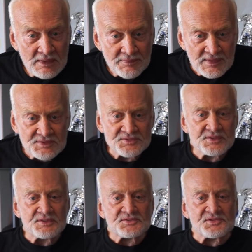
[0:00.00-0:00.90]
This
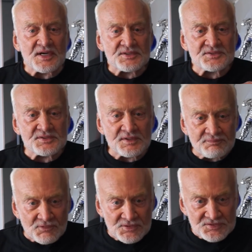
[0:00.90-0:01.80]
is just the
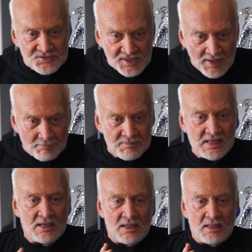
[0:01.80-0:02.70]
first step
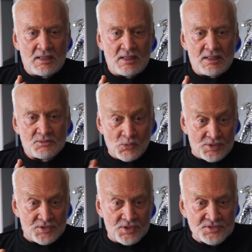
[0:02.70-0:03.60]

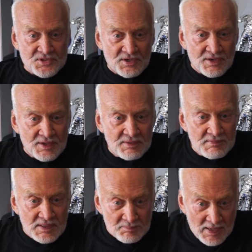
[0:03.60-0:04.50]
toward your journey
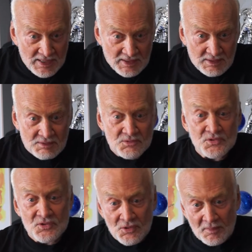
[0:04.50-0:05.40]
in making
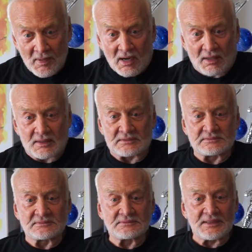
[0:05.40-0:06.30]
your mark
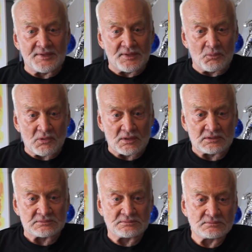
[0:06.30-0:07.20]
in the
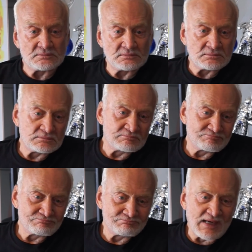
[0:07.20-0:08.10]
world
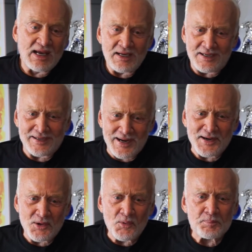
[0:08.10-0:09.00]
and
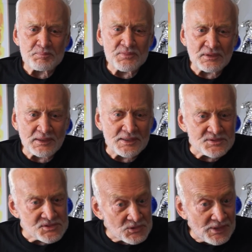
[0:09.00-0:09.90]
I hope you'll
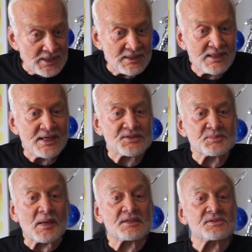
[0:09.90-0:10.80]
enjoy it as
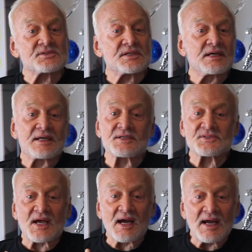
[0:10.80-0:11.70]
much
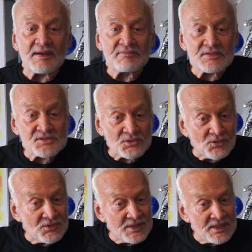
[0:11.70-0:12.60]
as I've
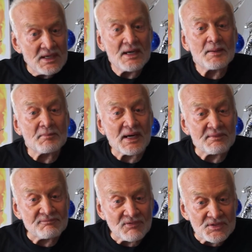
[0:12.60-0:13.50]
enjoyed
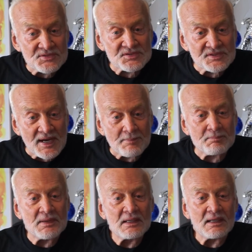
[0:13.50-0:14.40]
my first
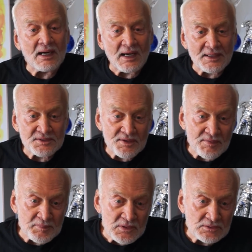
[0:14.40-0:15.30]
step onto
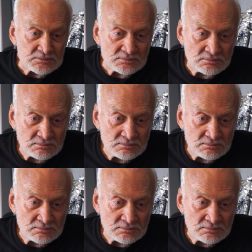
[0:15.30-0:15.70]
the moon.